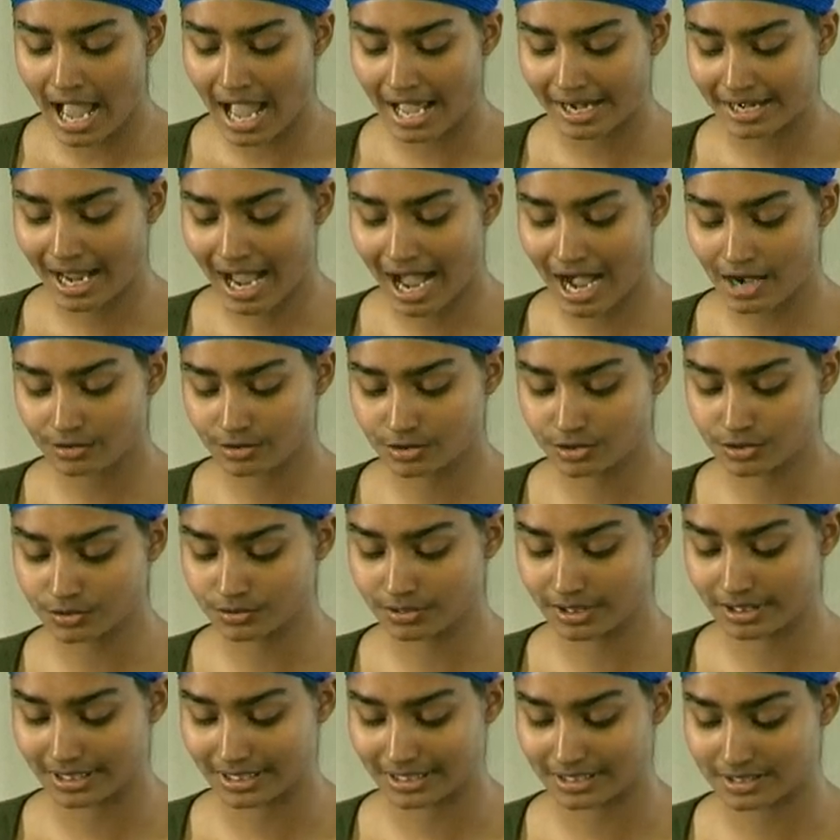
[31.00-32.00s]
And how
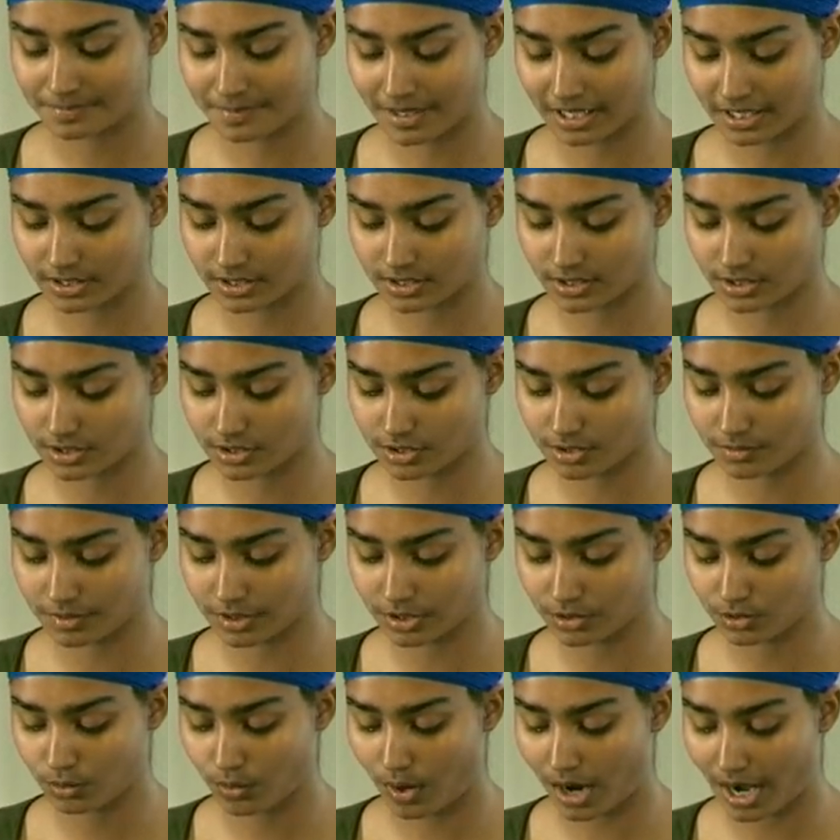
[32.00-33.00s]
do they expect us to
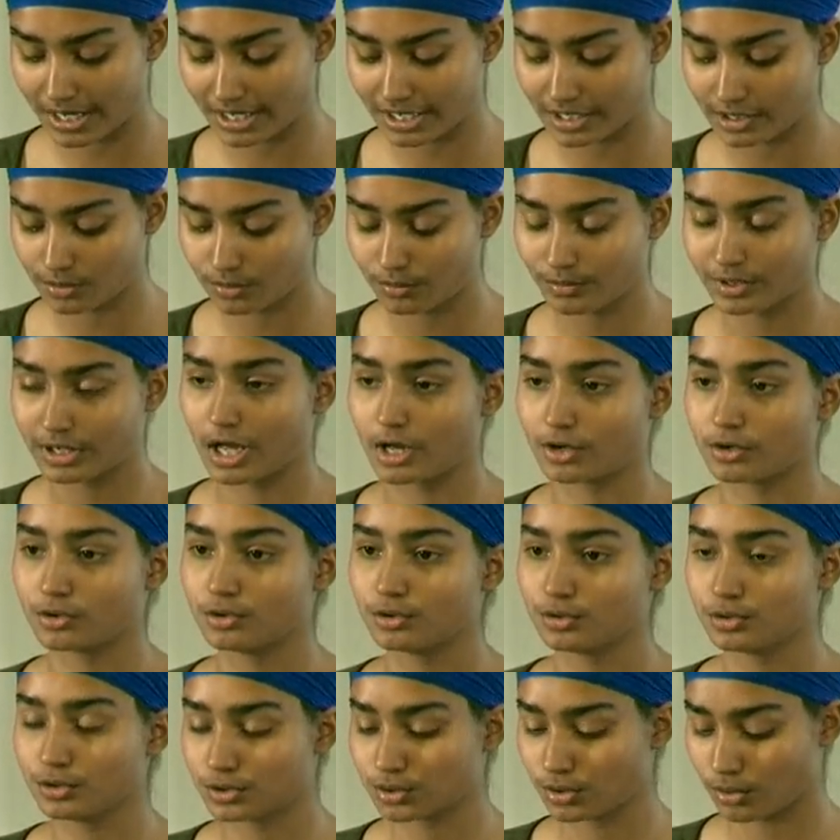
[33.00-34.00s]
be quiet when our
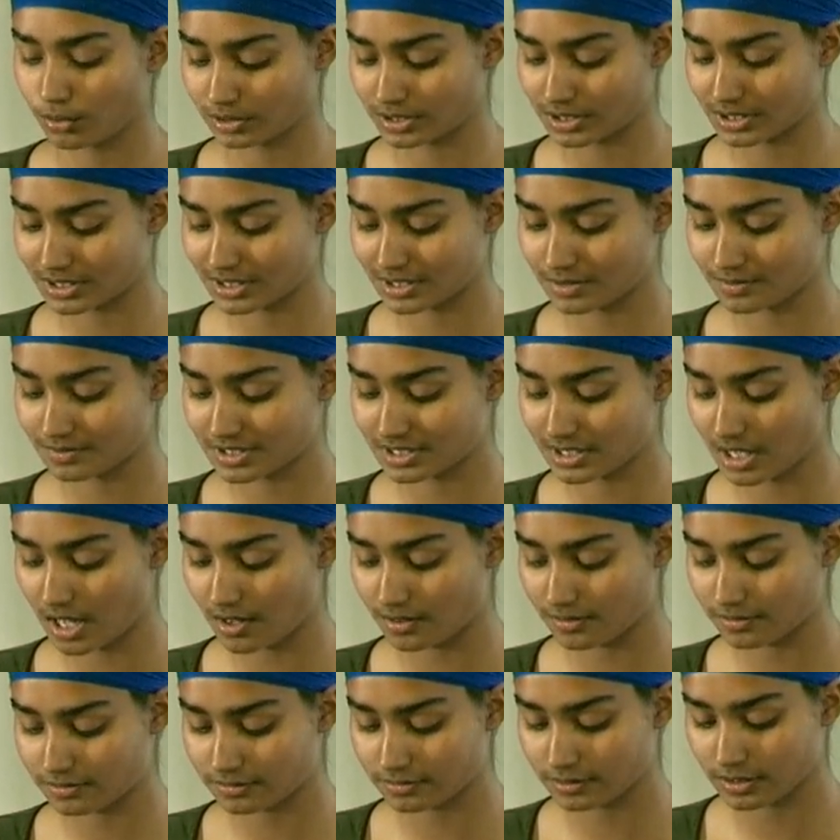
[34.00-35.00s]
Guru told us
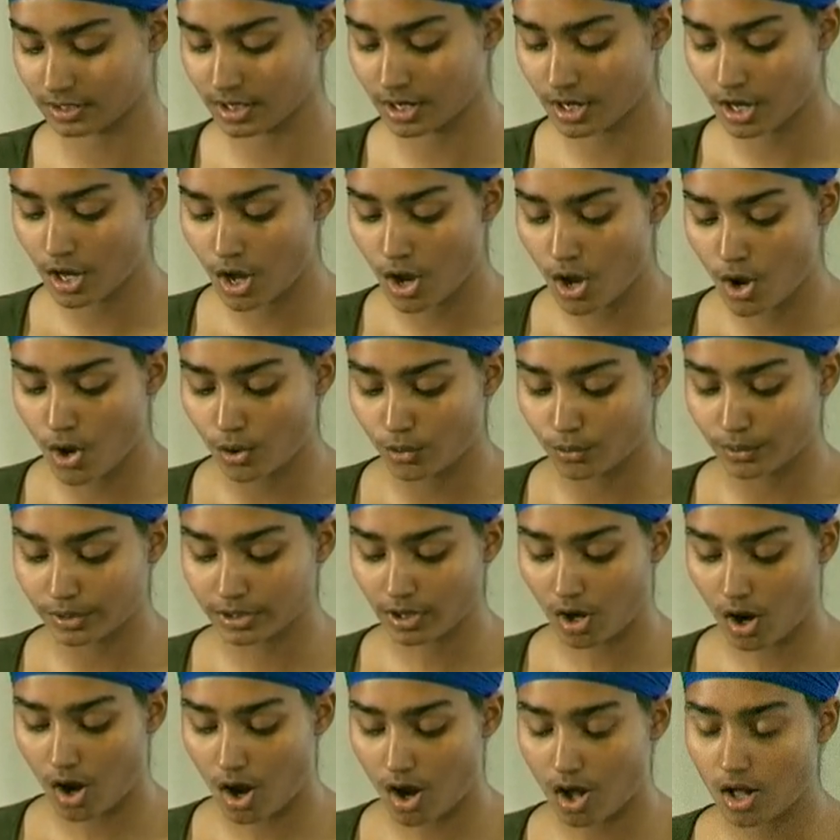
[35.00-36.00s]
himself,
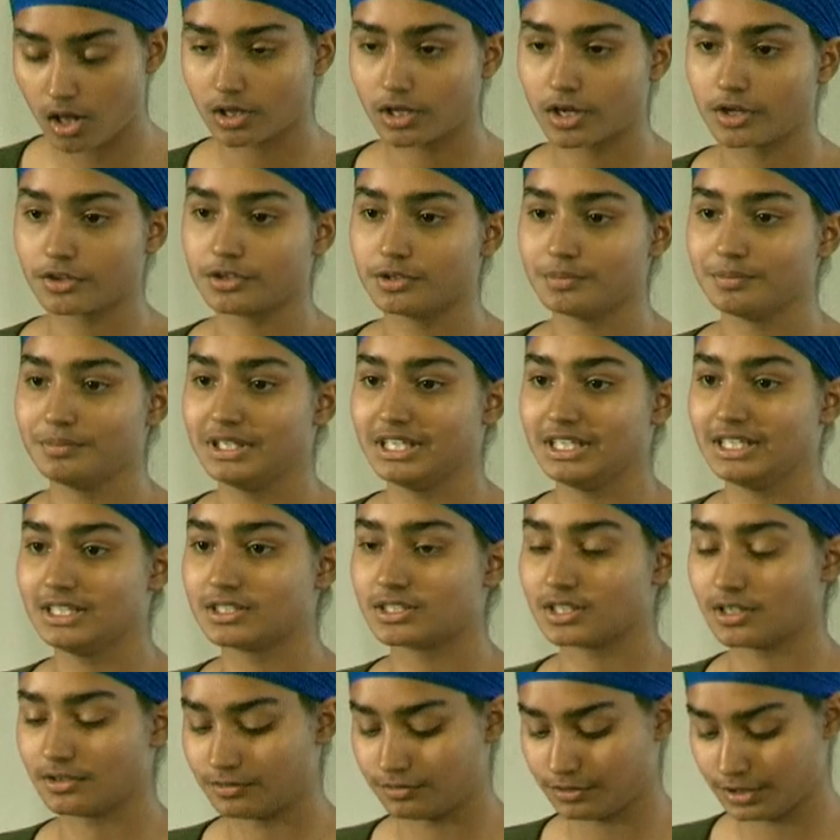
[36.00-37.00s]
when all other
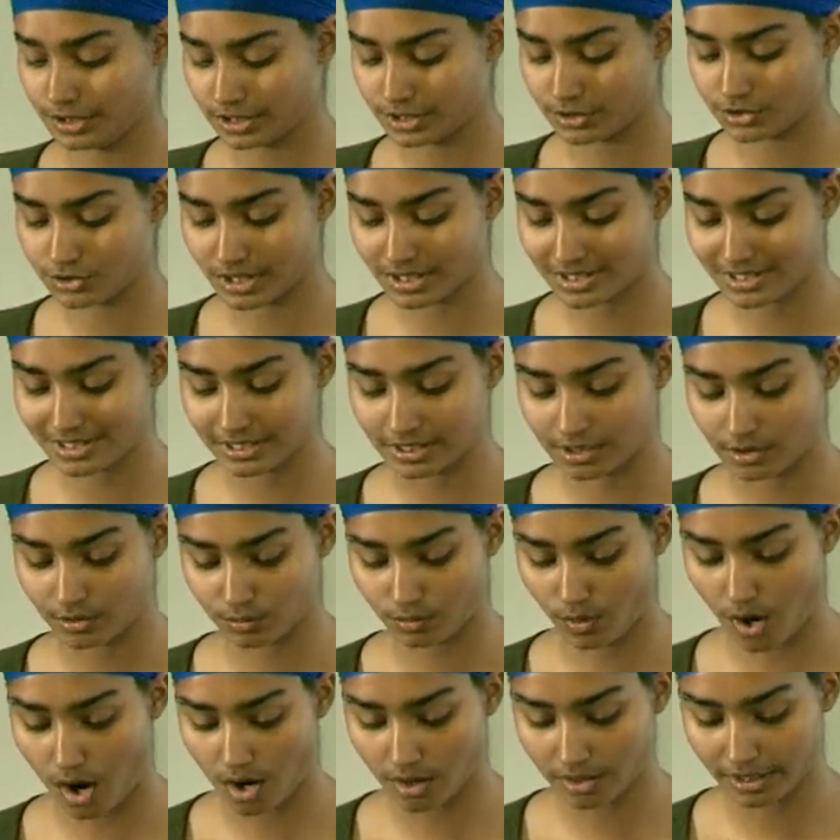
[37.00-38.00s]
means of readdressing a
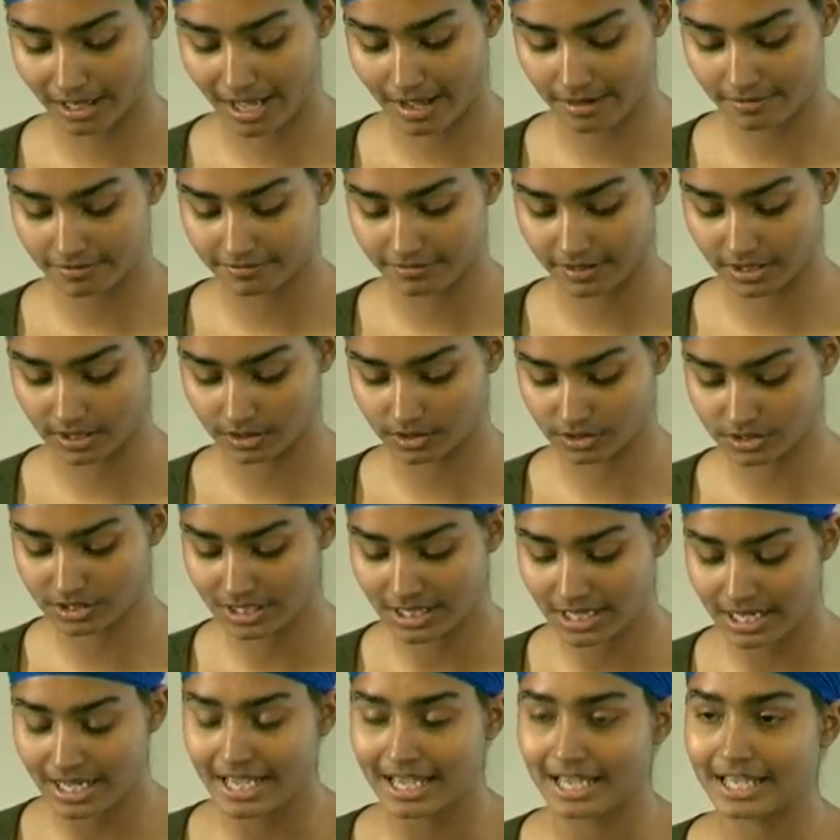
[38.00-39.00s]
wrong have failed,
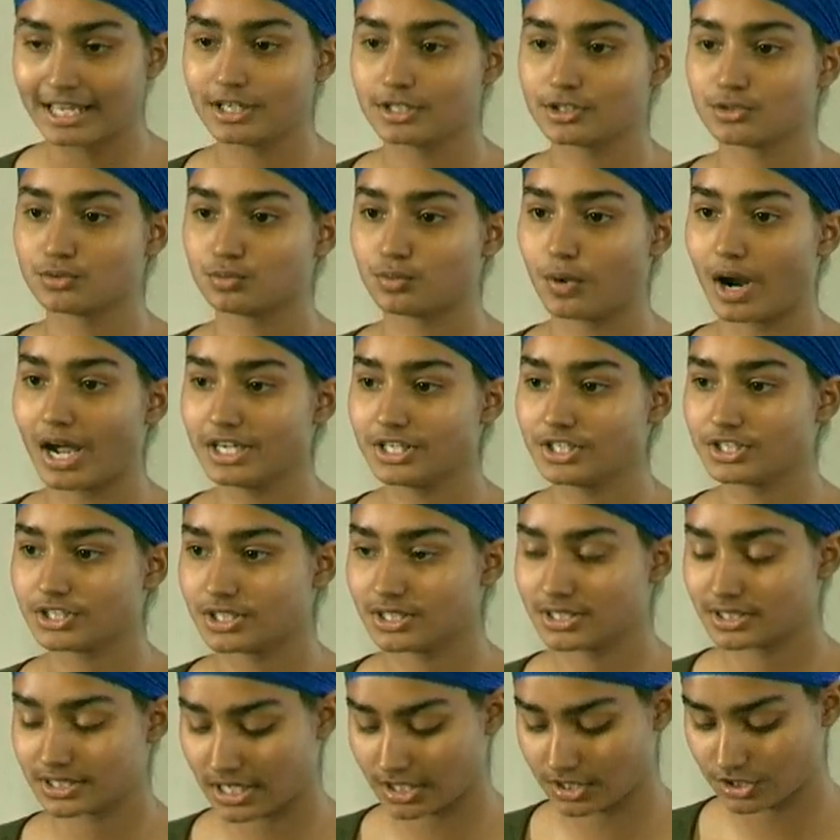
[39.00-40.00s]
it is
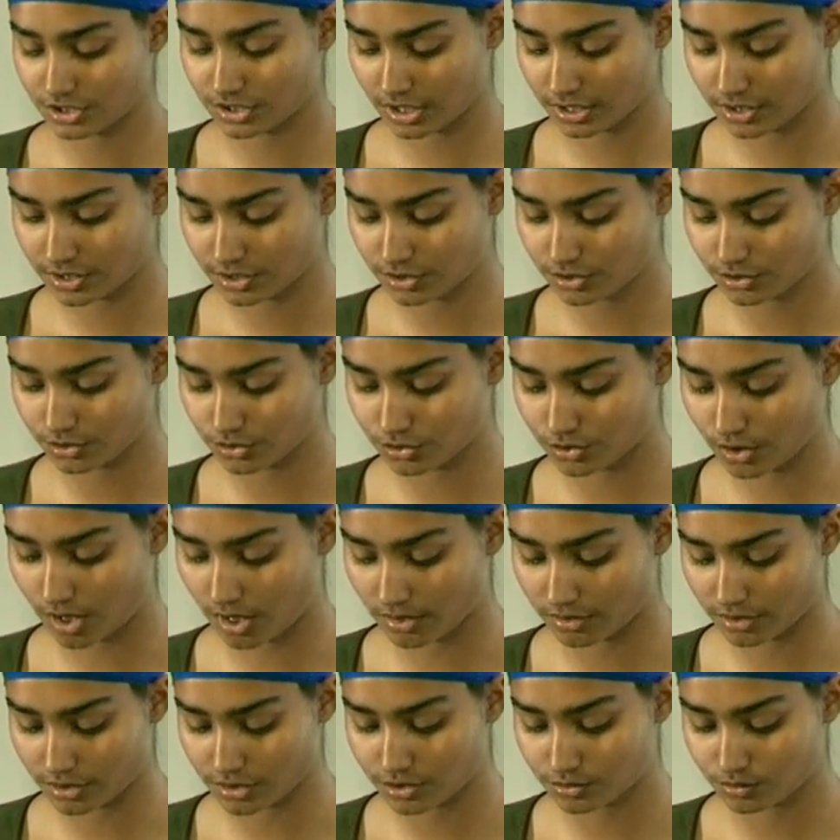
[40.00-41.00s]
righteous and just to
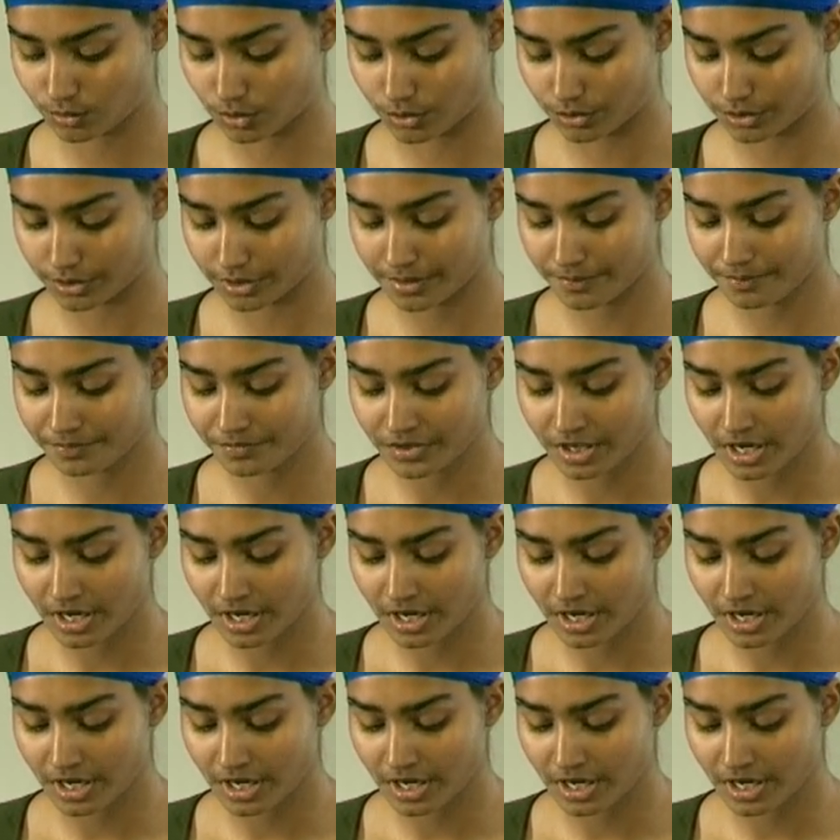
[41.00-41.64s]
draw the sword.